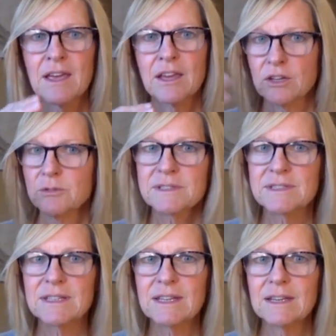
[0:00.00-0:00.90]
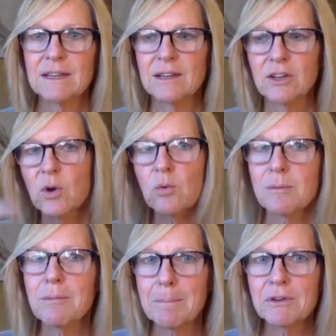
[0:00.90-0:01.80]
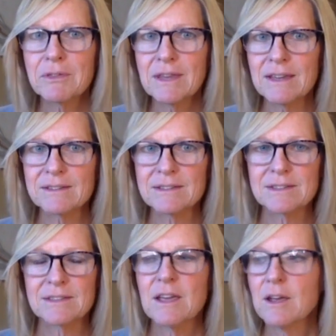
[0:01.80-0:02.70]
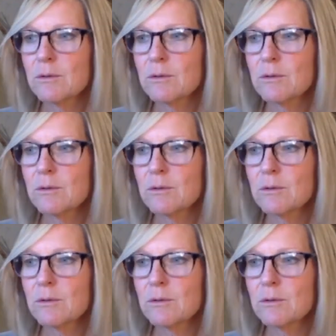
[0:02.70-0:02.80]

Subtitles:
Remember this.